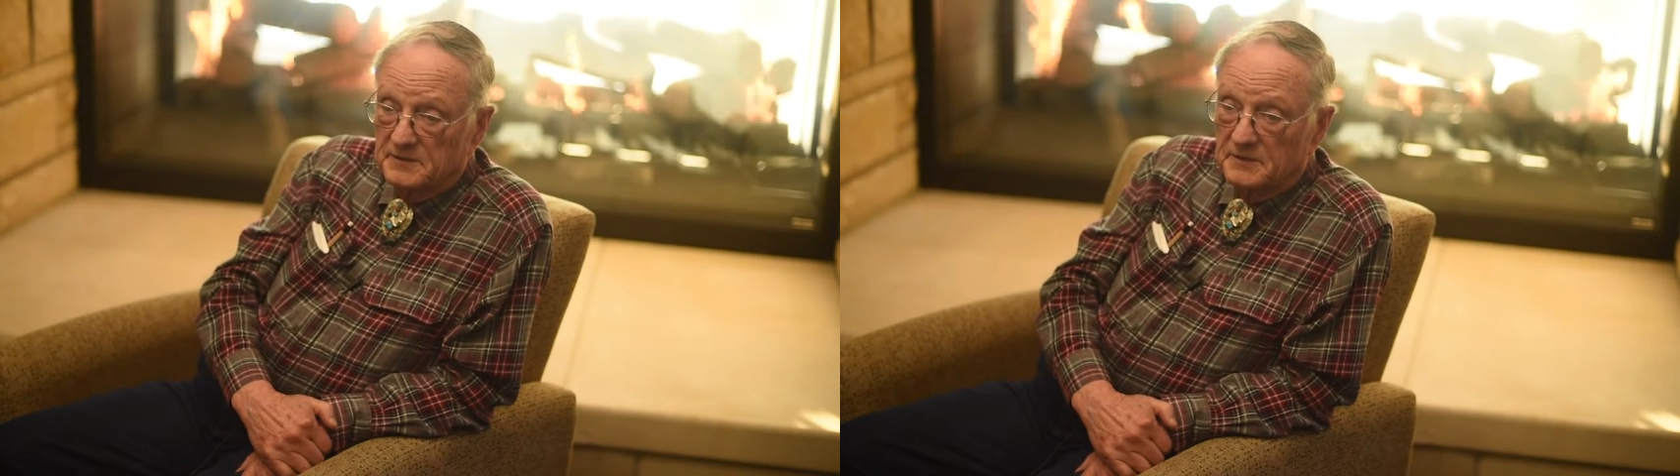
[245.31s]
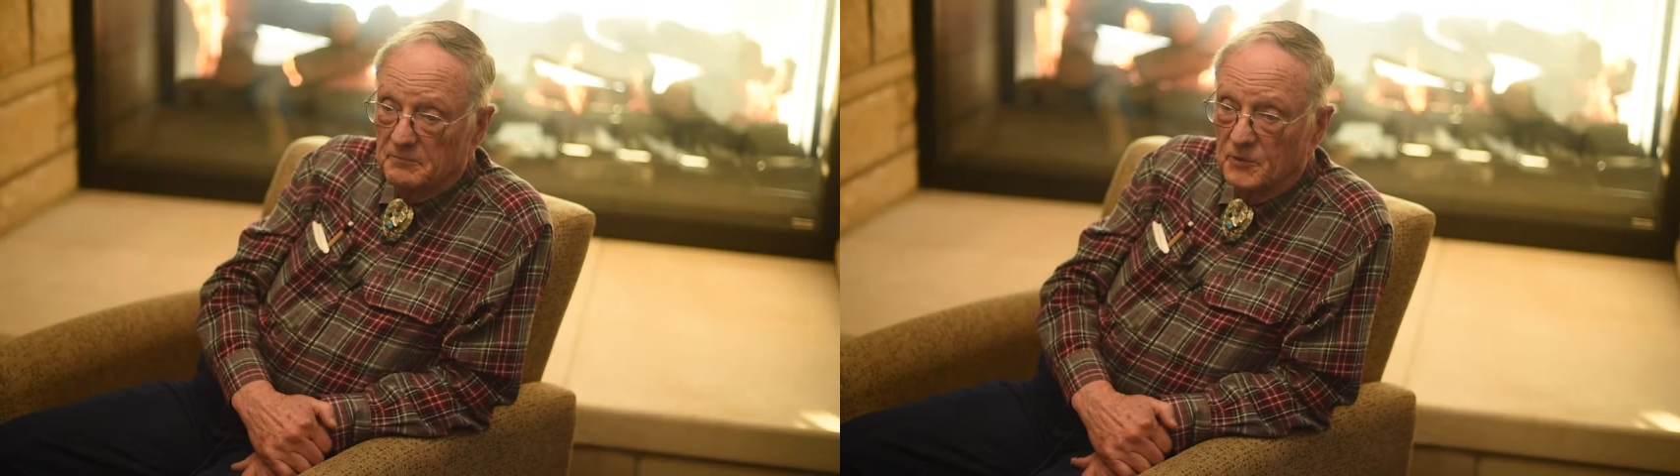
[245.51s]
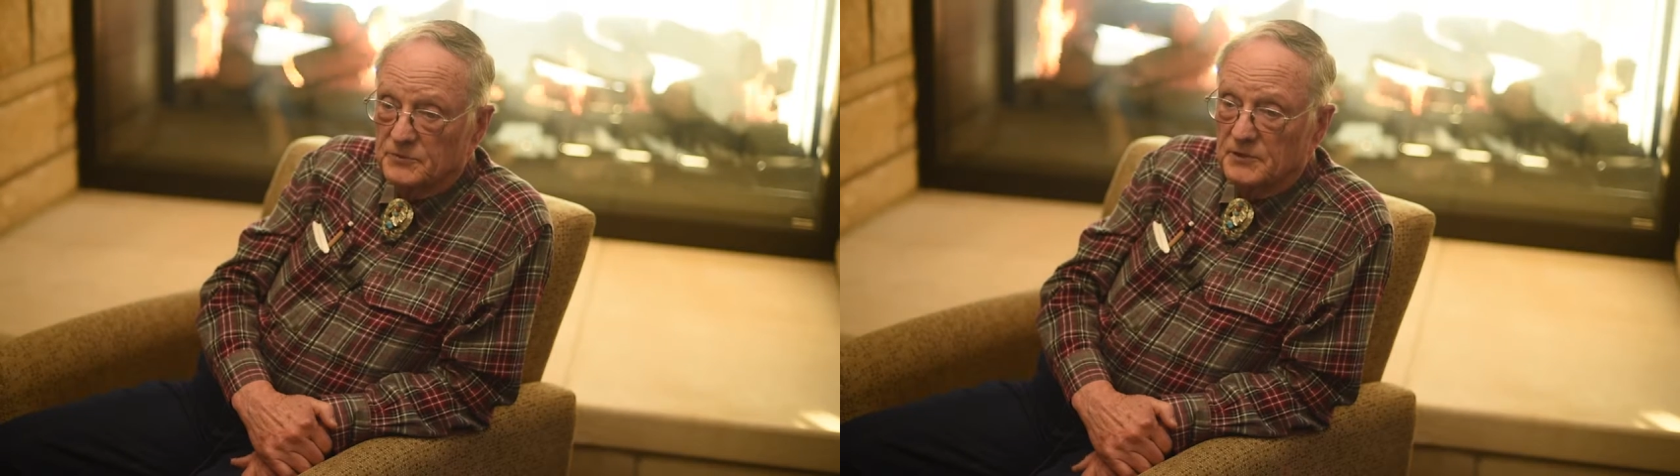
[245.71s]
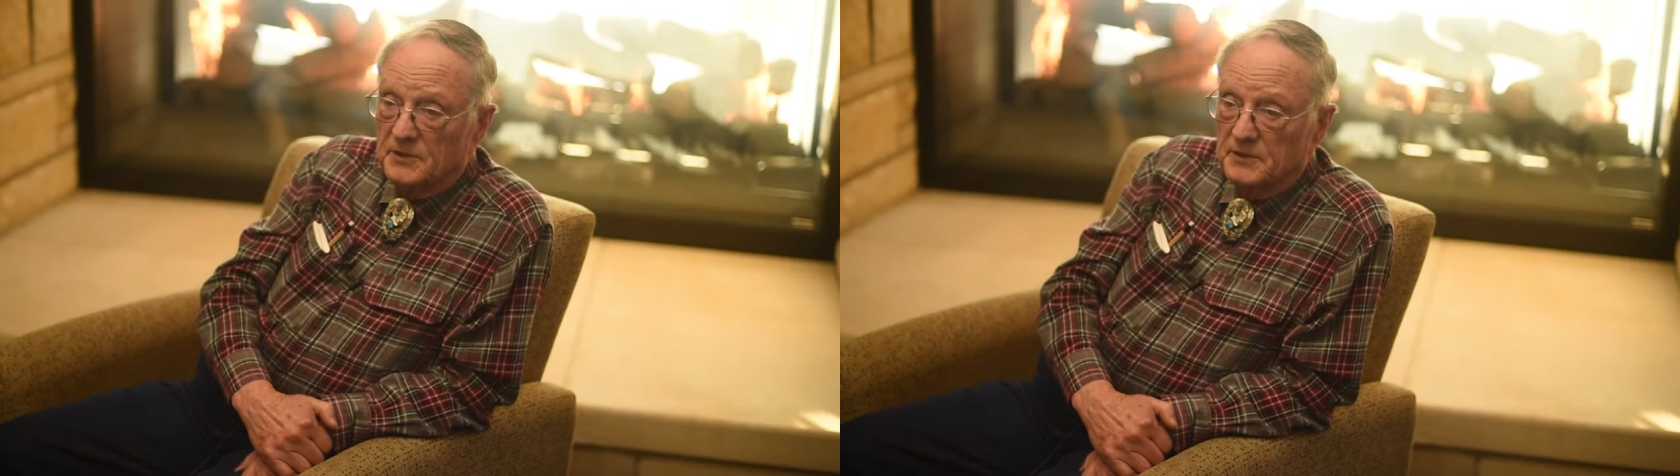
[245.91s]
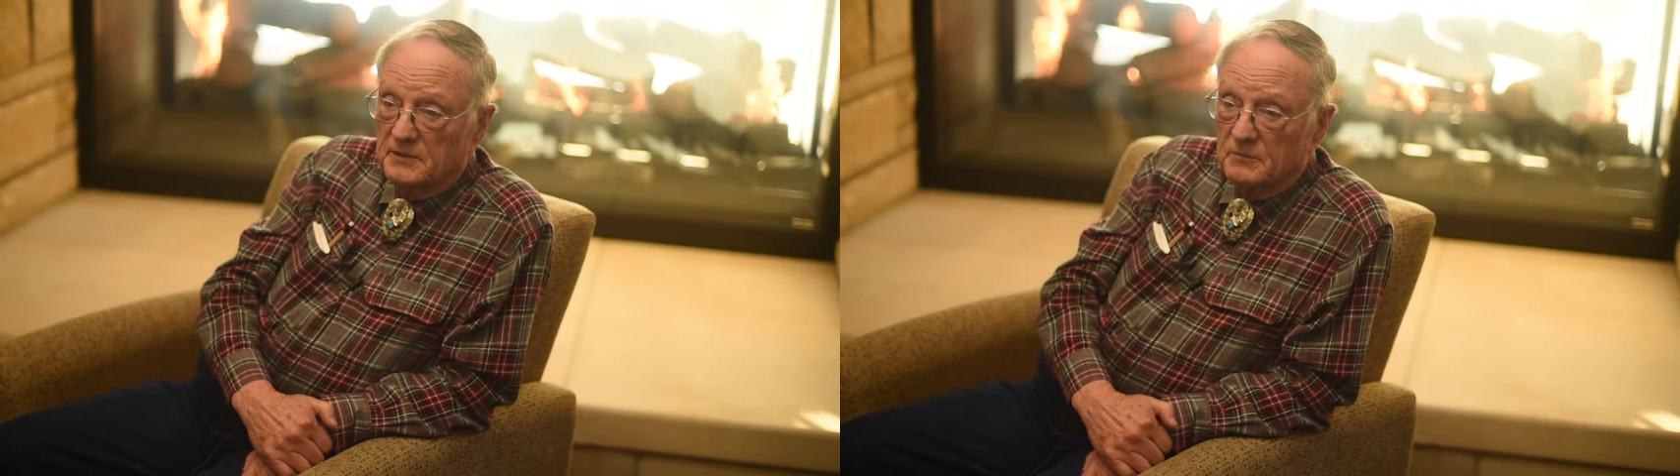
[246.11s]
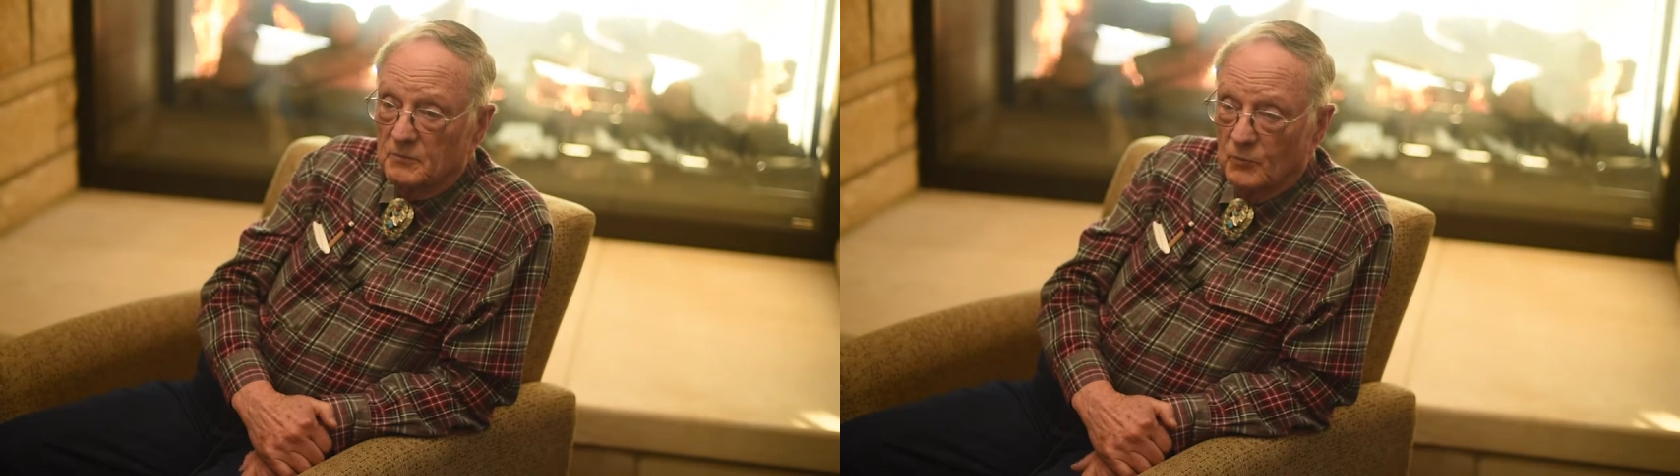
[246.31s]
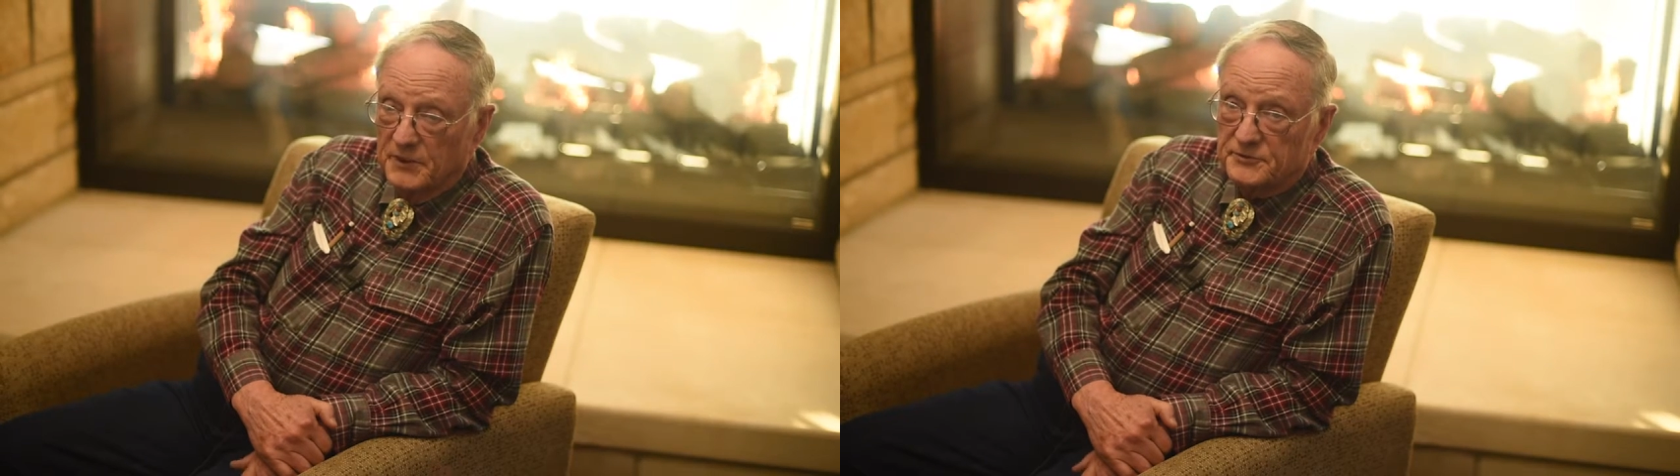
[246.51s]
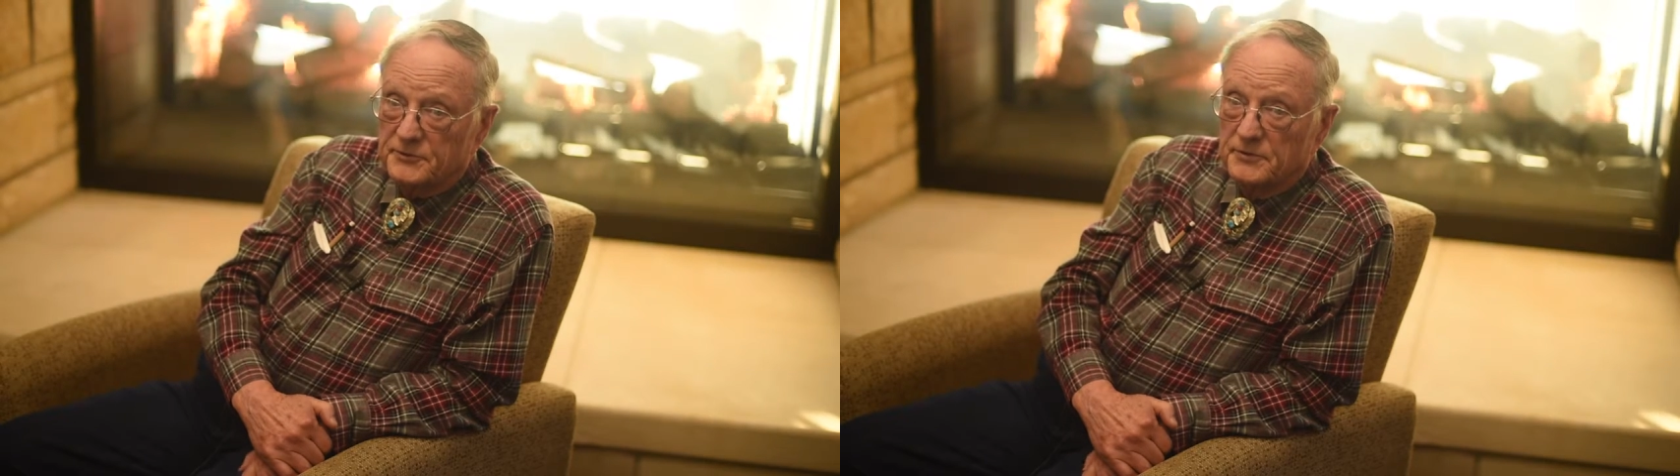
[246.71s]
and mostly
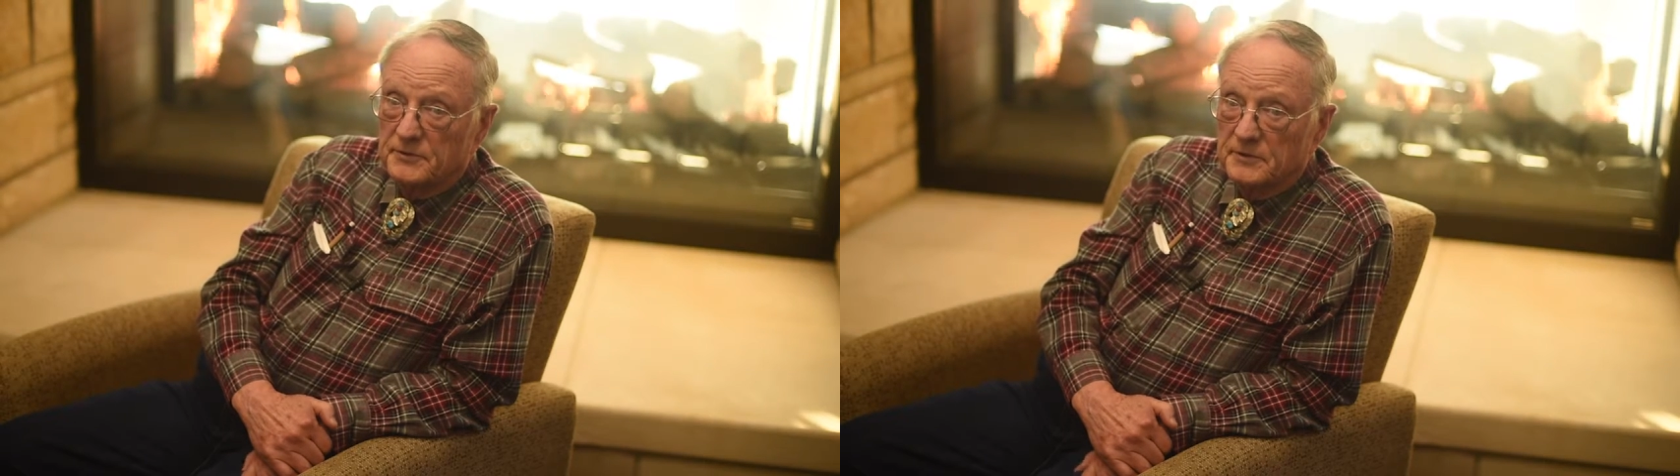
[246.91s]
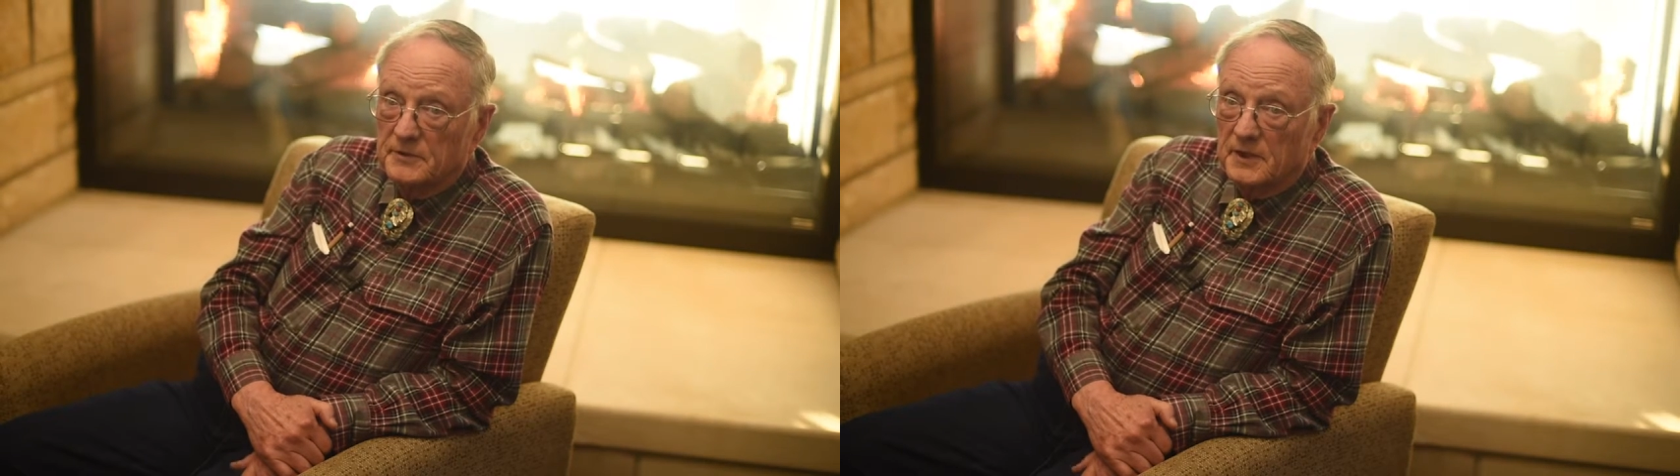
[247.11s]
Western,